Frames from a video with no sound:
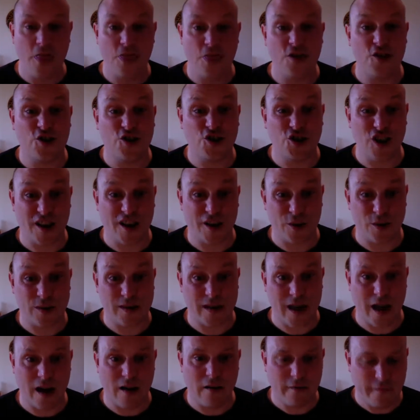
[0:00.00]
The Shadow
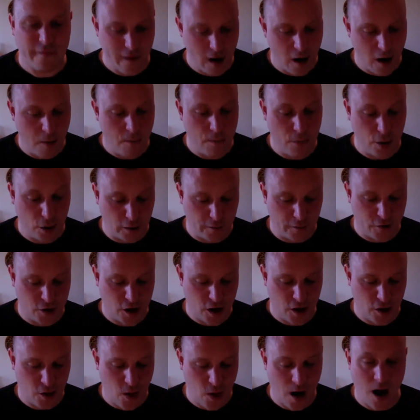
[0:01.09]
Self Book of
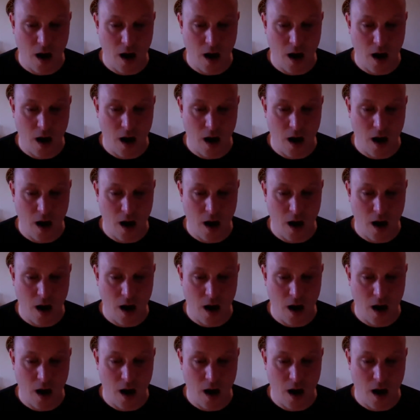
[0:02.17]
Shadow